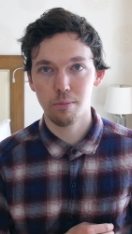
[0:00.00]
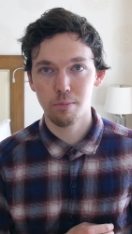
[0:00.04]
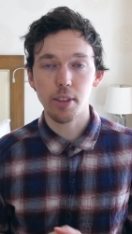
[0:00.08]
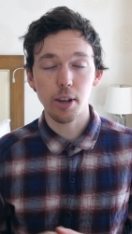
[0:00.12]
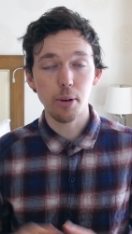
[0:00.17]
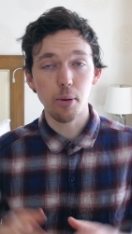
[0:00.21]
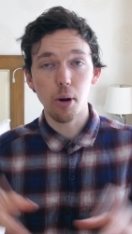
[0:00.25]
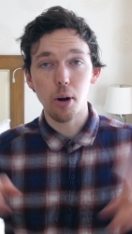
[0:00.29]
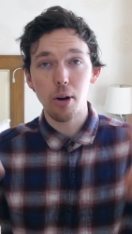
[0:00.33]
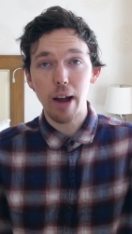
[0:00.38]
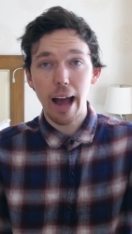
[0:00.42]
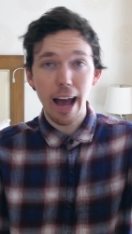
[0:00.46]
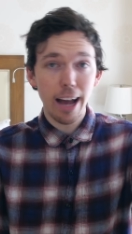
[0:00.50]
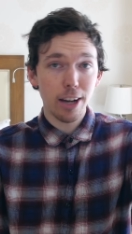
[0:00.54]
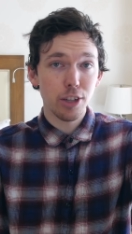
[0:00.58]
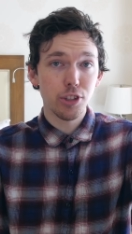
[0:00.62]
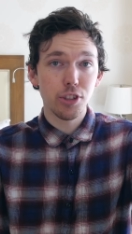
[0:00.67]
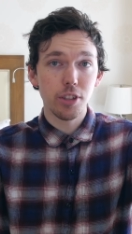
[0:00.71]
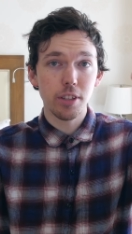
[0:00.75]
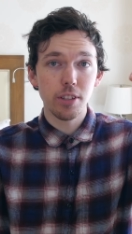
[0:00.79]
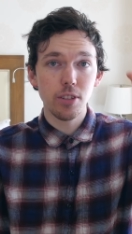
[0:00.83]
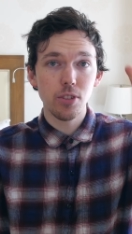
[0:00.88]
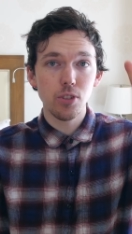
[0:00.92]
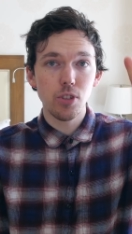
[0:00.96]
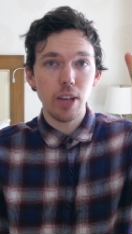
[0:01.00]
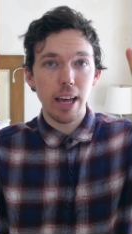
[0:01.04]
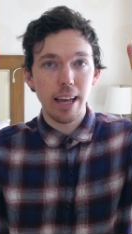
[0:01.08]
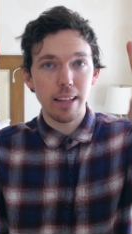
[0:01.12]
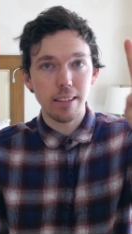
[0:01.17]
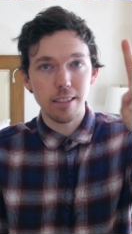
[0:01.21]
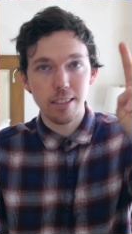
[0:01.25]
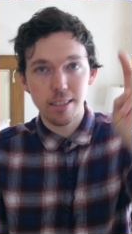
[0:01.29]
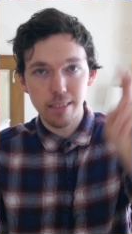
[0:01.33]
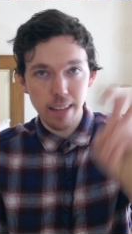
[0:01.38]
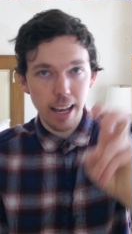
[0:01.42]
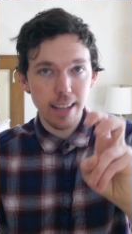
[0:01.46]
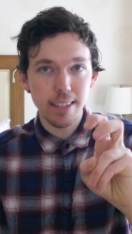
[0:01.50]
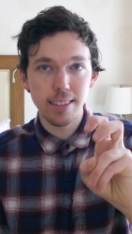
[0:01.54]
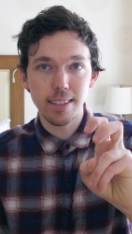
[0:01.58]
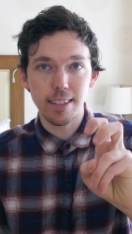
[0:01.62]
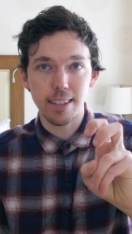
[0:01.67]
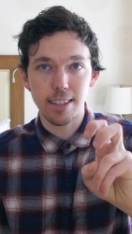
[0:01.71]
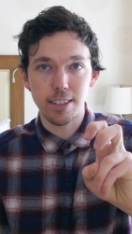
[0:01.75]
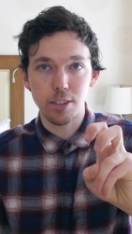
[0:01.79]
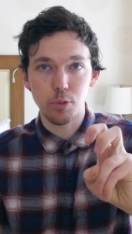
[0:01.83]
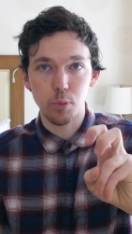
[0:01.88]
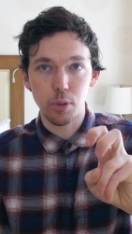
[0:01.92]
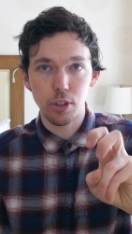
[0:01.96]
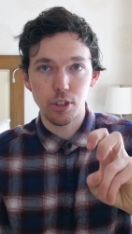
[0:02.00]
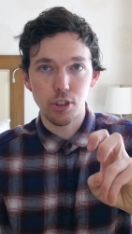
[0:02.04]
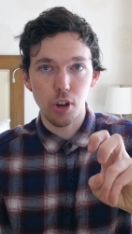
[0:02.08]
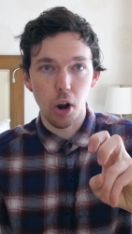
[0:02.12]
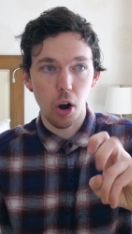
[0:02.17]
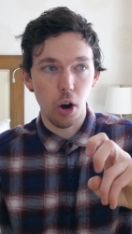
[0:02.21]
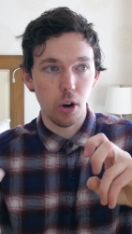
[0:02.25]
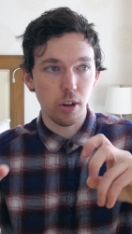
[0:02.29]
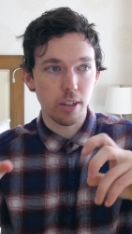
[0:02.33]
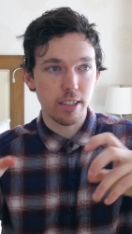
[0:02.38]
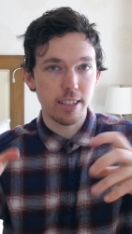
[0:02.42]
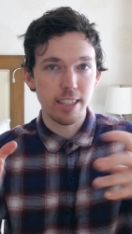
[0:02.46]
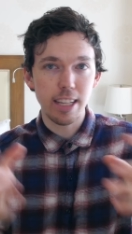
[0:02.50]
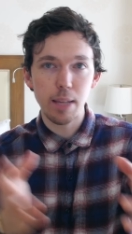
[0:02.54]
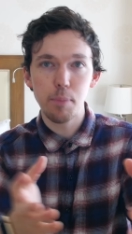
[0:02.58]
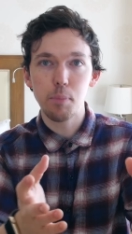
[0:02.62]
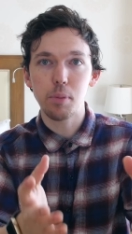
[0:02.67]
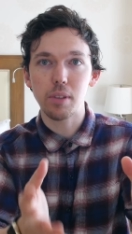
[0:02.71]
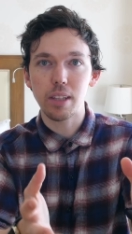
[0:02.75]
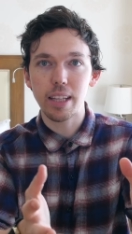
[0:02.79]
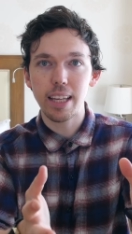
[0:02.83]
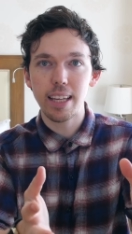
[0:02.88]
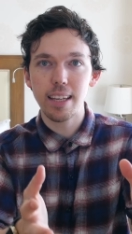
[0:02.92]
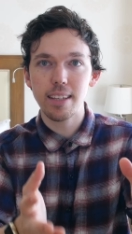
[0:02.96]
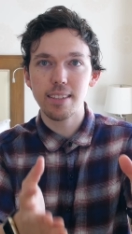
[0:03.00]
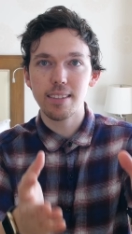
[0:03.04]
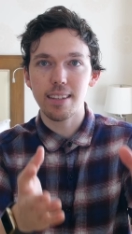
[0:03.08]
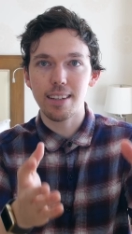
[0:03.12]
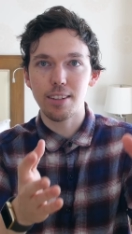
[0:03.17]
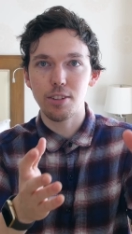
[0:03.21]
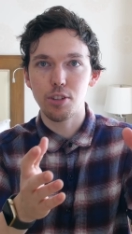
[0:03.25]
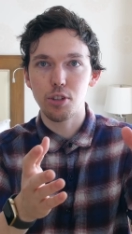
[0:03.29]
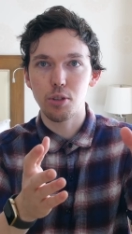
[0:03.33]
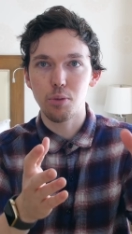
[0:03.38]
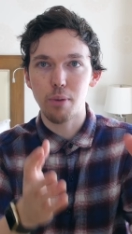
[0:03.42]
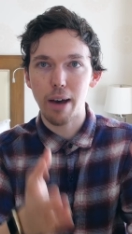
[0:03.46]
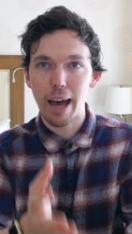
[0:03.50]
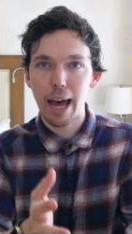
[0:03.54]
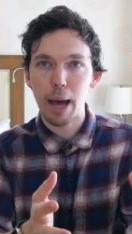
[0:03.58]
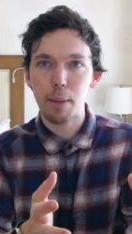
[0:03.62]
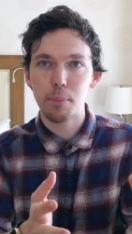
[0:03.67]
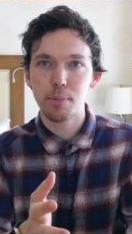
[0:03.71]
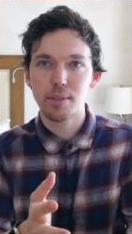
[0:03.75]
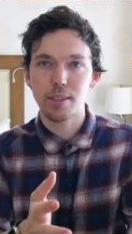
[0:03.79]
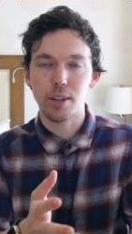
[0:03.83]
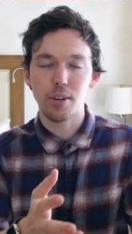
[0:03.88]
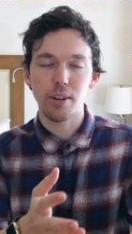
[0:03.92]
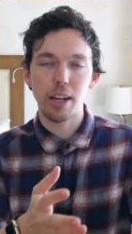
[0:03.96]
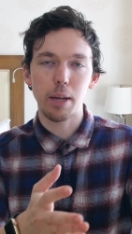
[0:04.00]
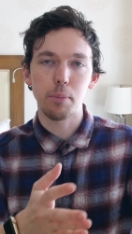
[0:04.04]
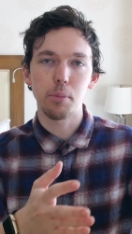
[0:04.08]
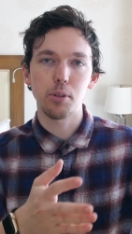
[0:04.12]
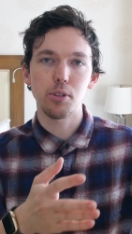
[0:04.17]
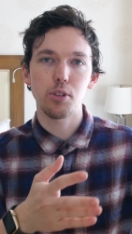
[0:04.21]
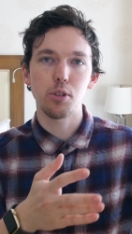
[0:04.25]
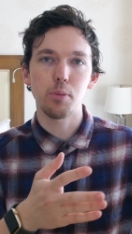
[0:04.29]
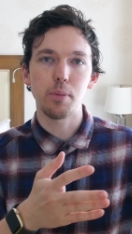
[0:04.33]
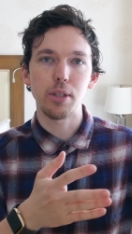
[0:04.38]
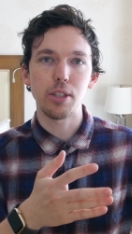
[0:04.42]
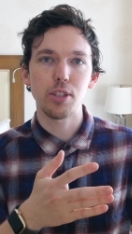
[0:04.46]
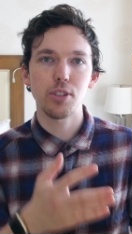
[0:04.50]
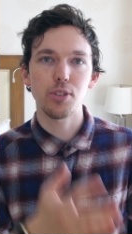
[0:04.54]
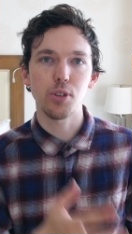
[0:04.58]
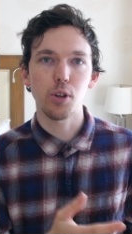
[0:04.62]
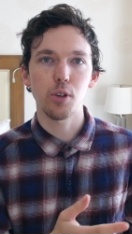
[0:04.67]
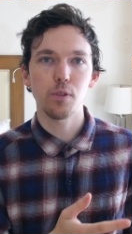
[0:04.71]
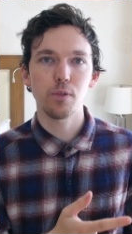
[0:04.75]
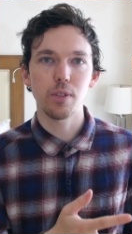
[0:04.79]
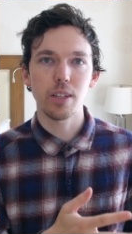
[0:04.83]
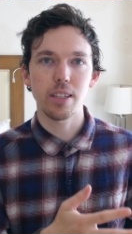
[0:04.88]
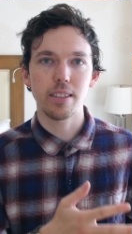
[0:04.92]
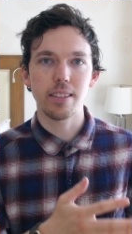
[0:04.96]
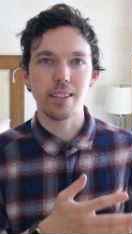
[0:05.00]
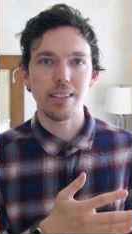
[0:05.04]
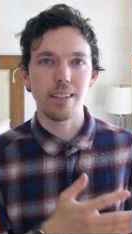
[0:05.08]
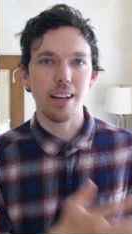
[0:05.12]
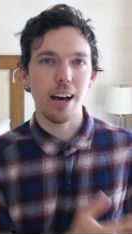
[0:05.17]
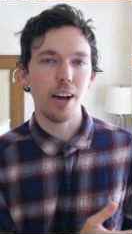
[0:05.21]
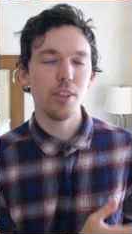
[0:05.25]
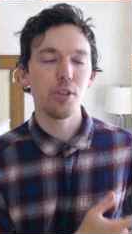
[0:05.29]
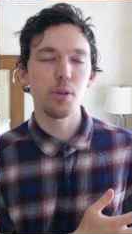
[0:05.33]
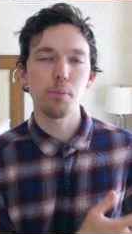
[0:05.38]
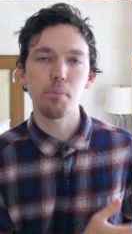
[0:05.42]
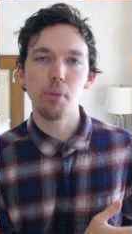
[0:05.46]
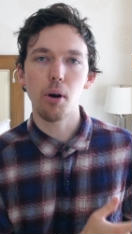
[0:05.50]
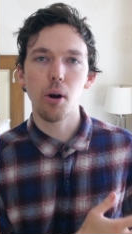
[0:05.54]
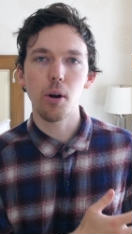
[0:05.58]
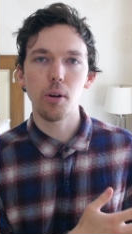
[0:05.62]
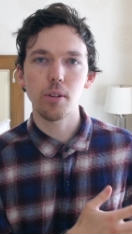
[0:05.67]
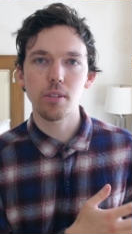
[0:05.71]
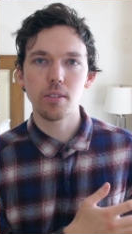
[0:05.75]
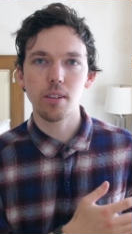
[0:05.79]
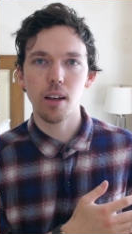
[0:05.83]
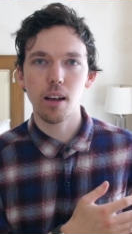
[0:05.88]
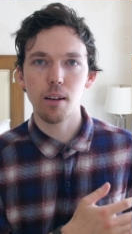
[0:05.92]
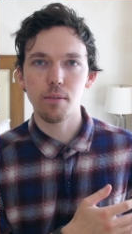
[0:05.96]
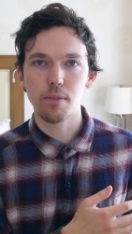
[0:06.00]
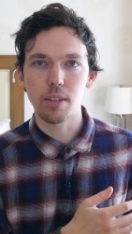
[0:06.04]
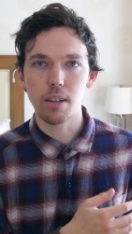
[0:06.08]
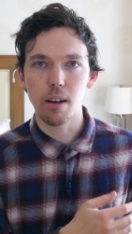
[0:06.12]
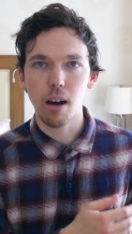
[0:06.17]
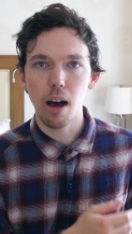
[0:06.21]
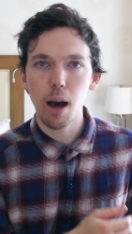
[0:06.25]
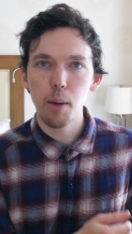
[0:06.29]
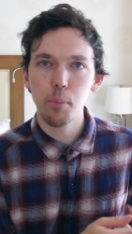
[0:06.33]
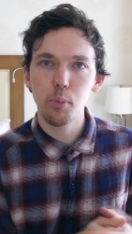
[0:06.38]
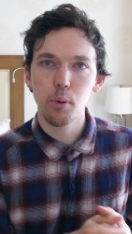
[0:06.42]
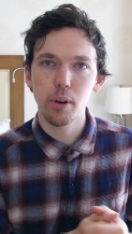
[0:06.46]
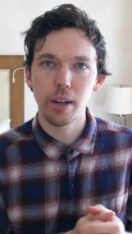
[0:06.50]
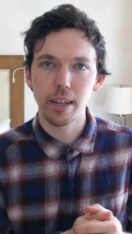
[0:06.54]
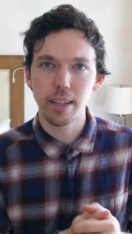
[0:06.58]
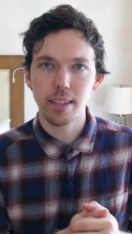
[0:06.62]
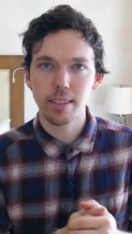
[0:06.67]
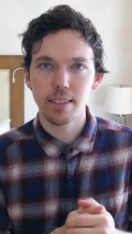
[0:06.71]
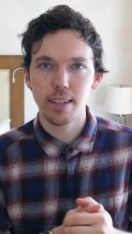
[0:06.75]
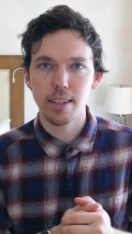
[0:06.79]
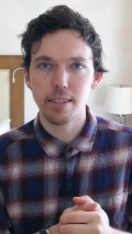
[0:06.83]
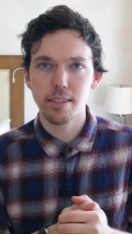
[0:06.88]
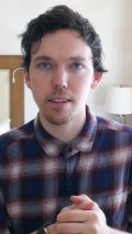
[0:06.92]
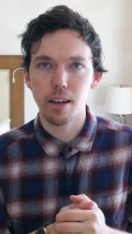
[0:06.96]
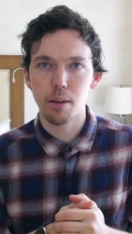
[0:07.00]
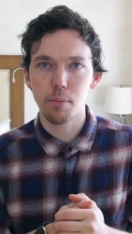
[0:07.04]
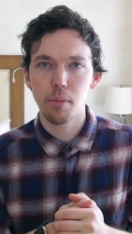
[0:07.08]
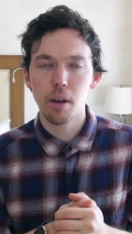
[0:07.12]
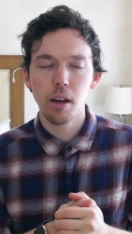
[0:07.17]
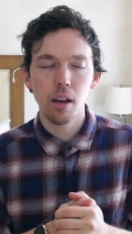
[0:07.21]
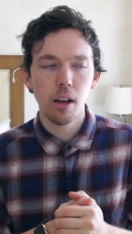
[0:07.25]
There are actions and slices, which are deep links into apps that are able to be surfaced in other parts of the operating system.